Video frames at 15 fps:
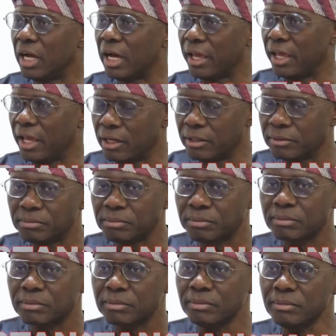are here.
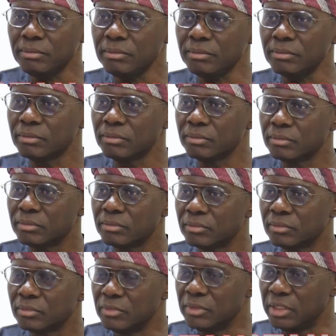
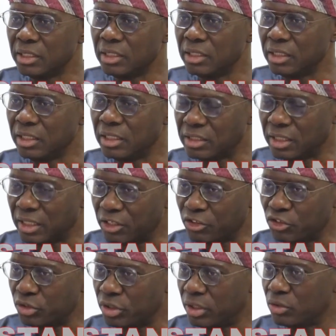The
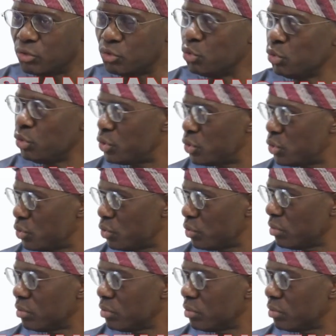international routes,